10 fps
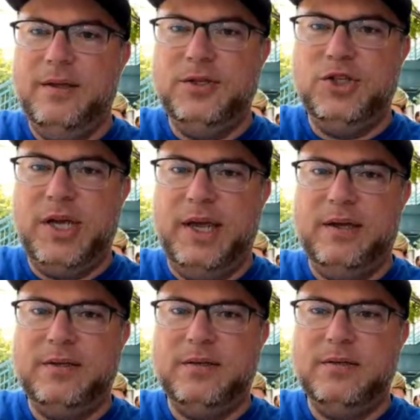
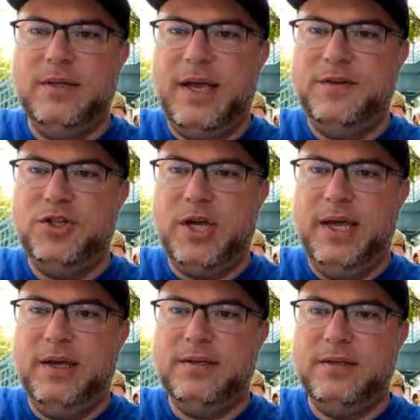Shakes. So they have
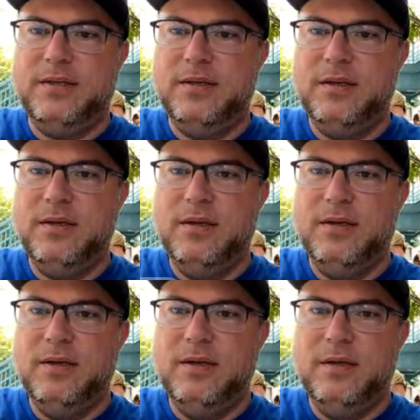shakes.
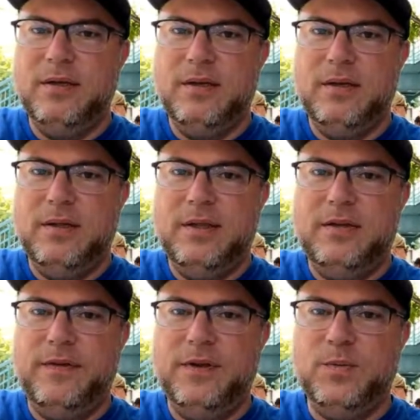
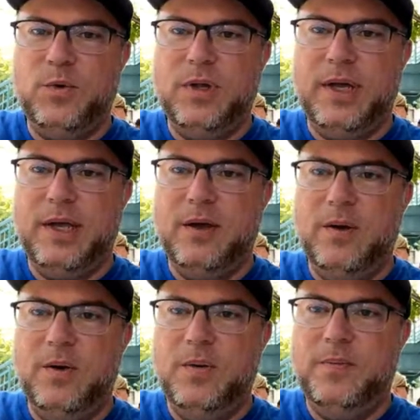This feels more like
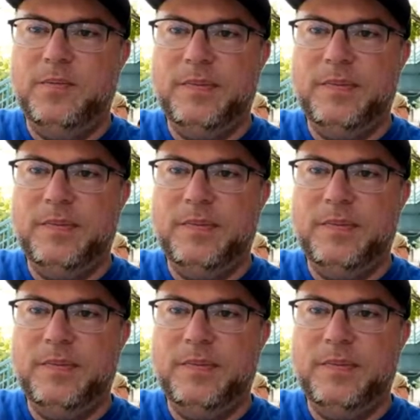home.